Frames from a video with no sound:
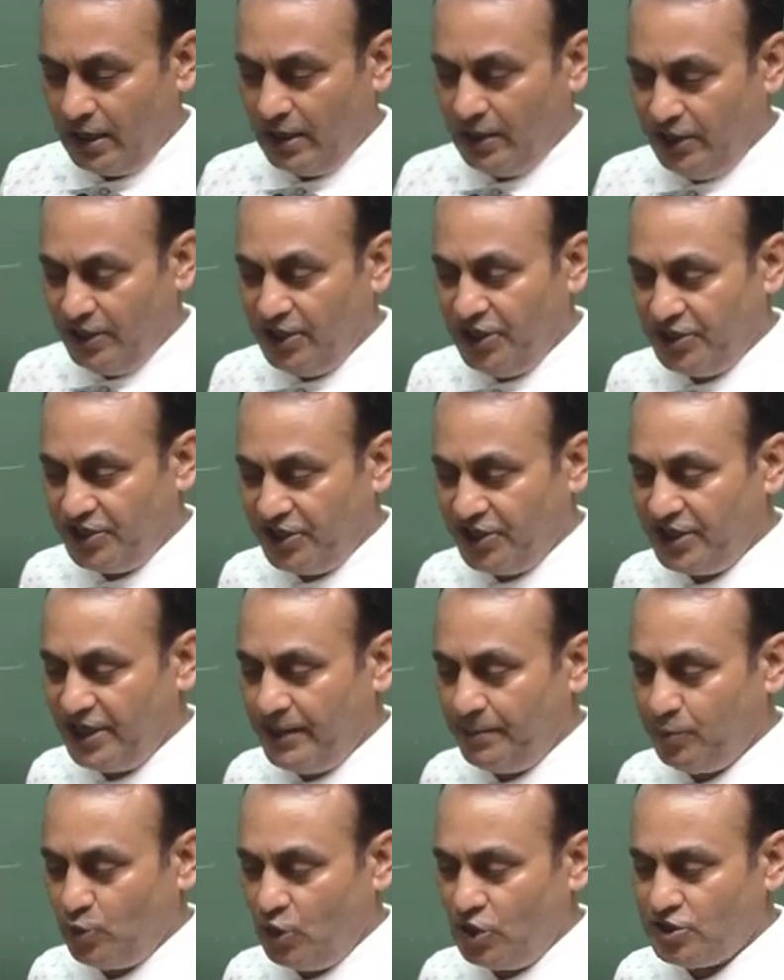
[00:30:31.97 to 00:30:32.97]
in a tricky
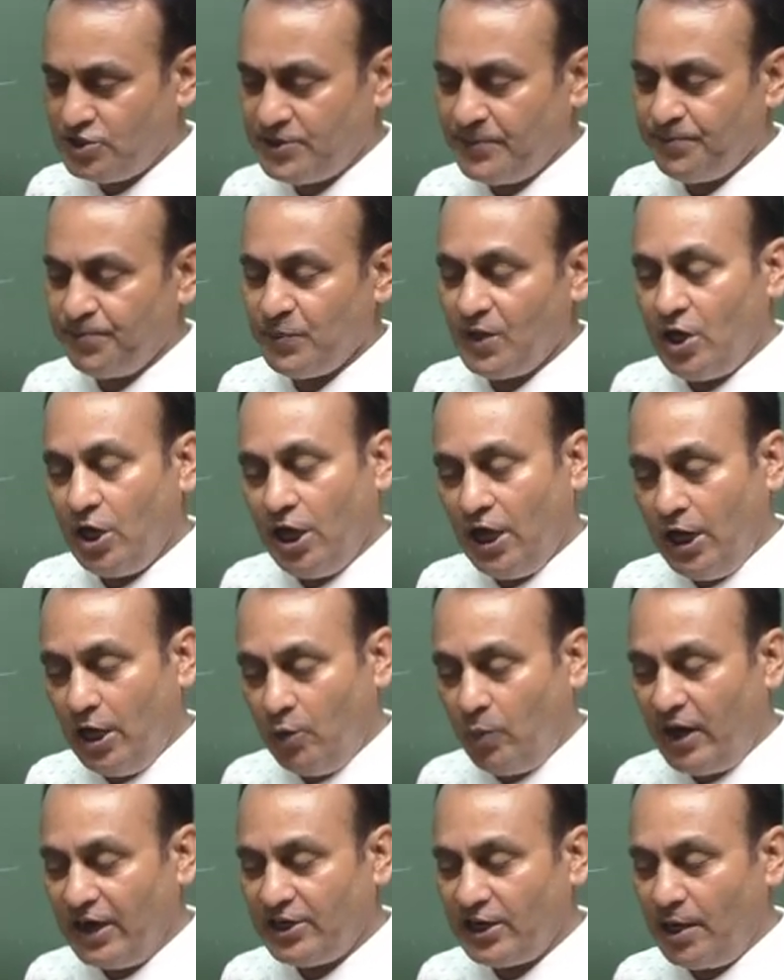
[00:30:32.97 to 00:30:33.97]
approach.
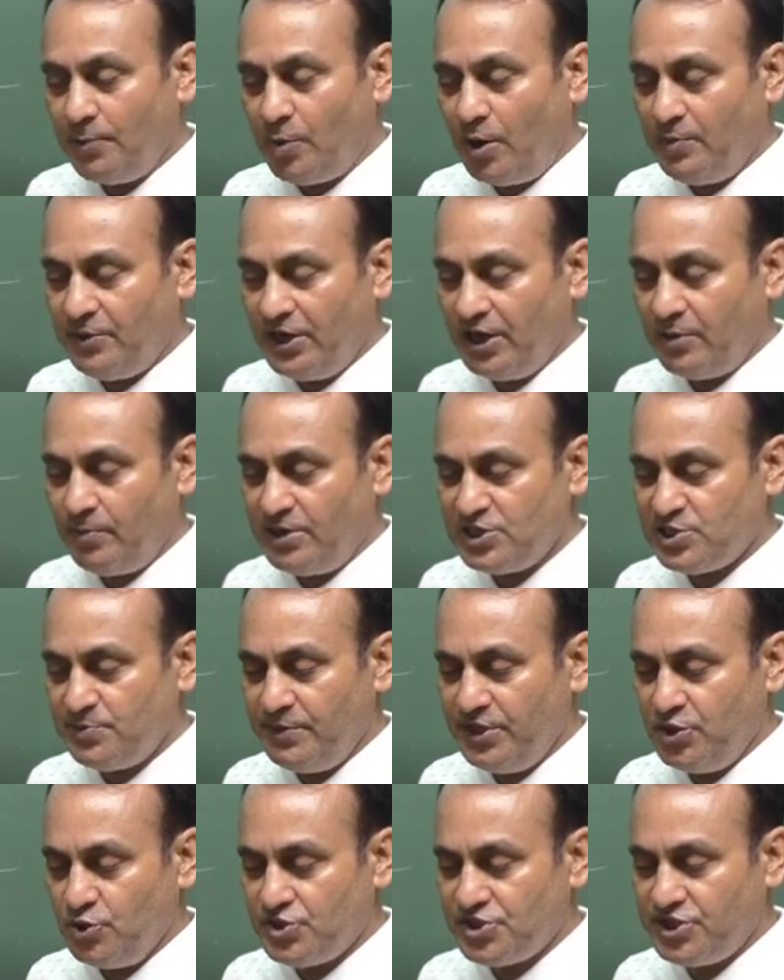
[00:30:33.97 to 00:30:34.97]
What type of trick must
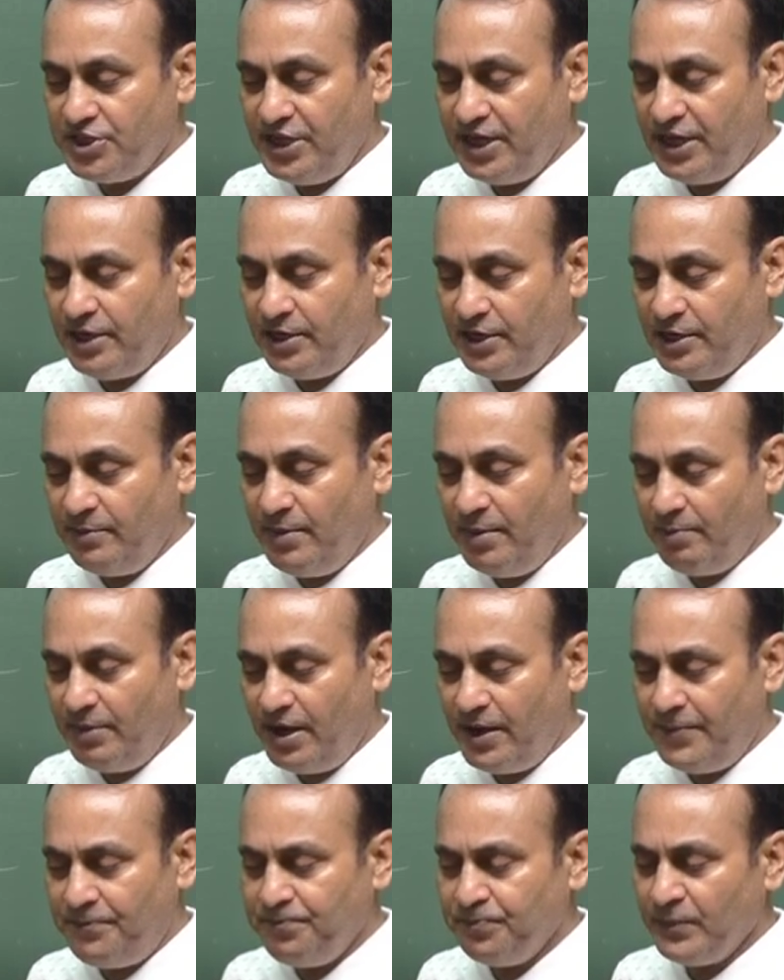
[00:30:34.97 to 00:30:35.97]
be used here?
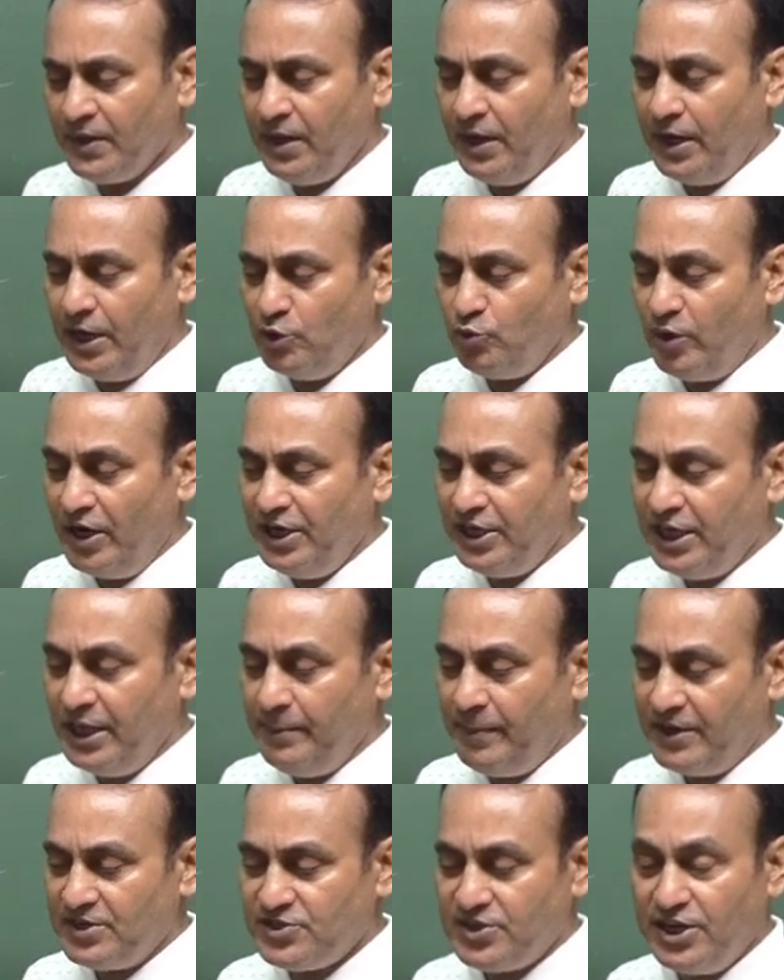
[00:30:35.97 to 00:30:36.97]
Remember,
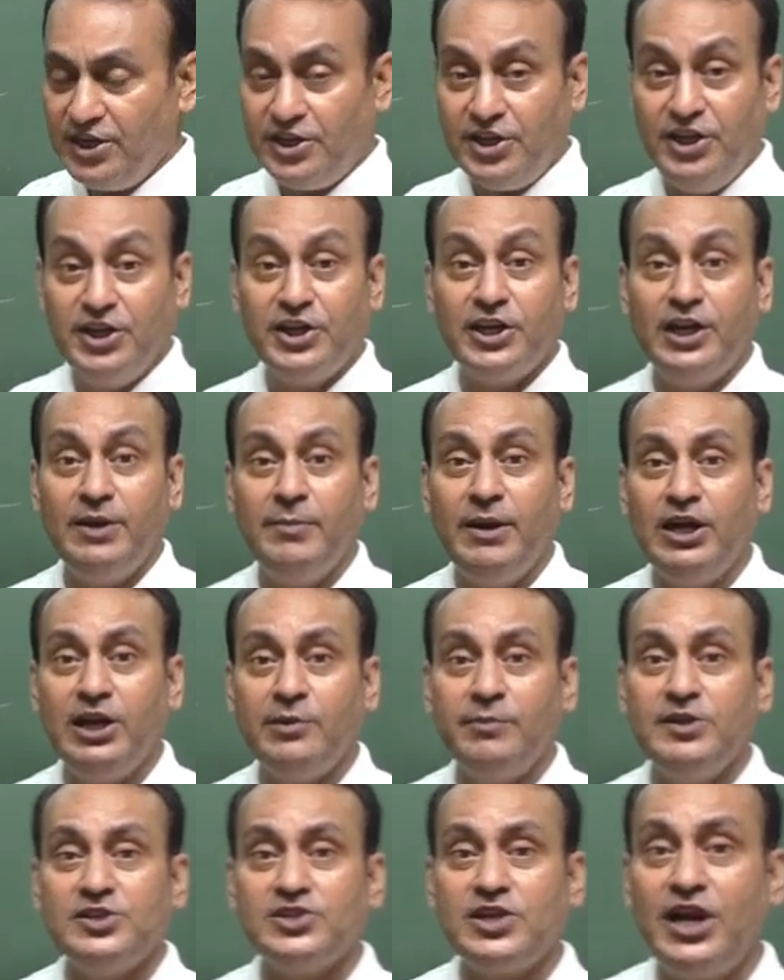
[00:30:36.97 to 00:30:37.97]
20% increment
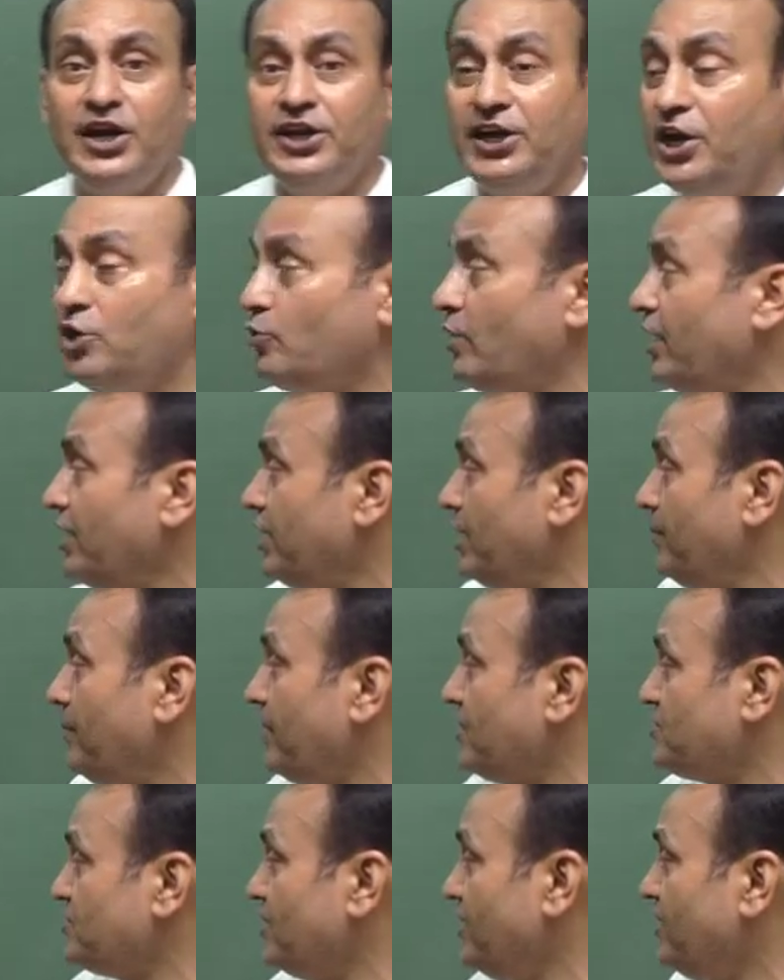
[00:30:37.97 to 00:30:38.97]
means
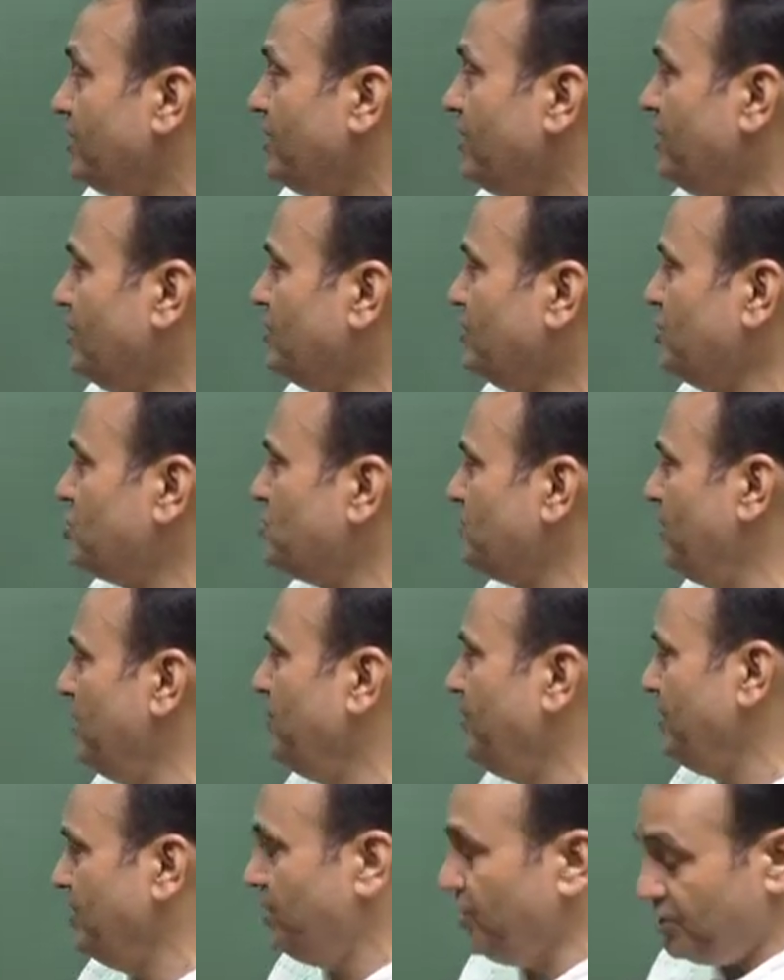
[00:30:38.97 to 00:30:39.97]
120%. This will
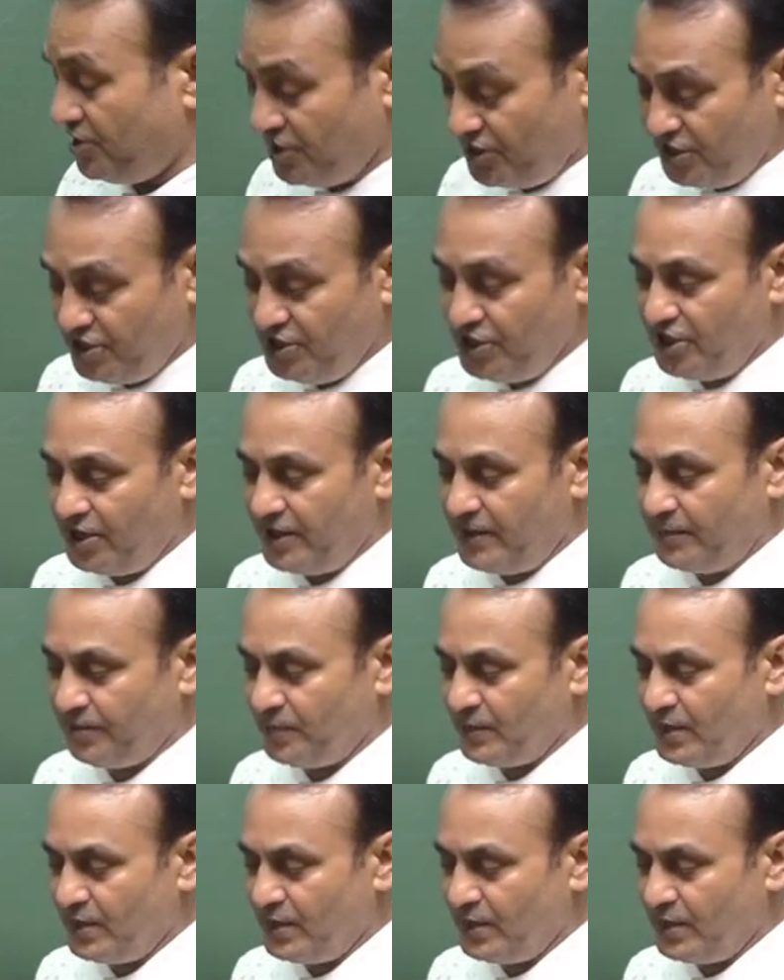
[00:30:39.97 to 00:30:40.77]
be written here.